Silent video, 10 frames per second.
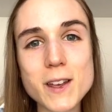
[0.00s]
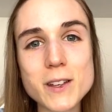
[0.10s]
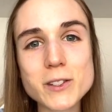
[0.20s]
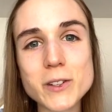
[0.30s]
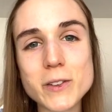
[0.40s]

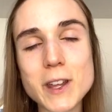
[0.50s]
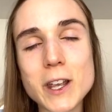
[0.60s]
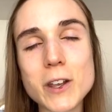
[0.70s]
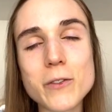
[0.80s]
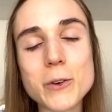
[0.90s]
So
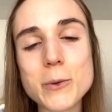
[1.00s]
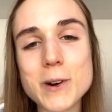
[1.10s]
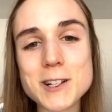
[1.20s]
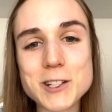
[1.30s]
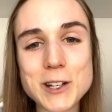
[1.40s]
thank you for
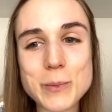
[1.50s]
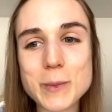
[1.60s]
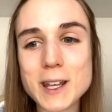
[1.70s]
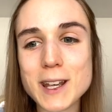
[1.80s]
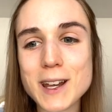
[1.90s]
watching
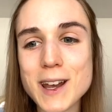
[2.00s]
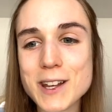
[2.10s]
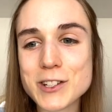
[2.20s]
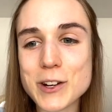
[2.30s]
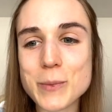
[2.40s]
me
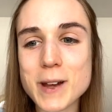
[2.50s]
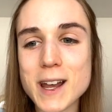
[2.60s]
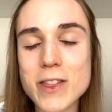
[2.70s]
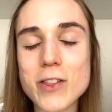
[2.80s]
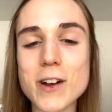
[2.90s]
share
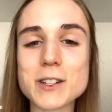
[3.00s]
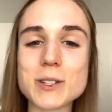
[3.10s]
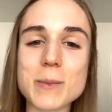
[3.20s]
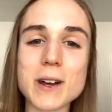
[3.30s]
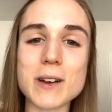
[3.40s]
my thoughts
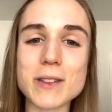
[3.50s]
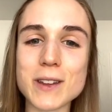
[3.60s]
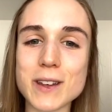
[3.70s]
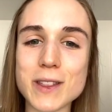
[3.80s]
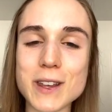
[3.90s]
about
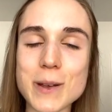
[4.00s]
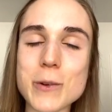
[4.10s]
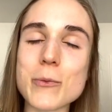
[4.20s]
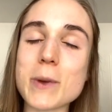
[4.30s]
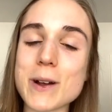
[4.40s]
the theme
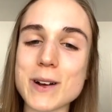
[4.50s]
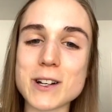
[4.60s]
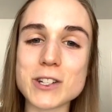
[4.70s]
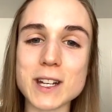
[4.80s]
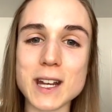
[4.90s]
of
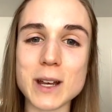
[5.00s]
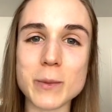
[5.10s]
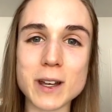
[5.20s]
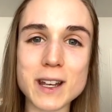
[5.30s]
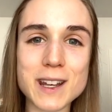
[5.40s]
marriage in
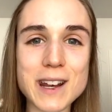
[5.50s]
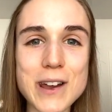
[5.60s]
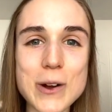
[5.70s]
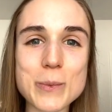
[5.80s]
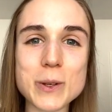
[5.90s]
Emma, and I
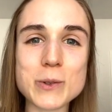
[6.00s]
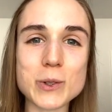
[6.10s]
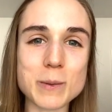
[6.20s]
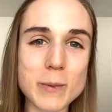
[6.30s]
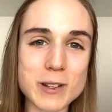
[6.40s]
hope you
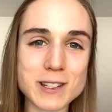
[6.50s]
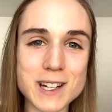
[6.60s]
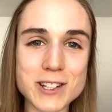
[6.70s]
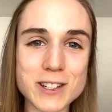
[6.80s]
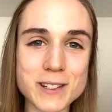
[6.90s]
enjoyed my
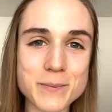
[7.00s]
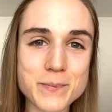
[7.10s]
presentation.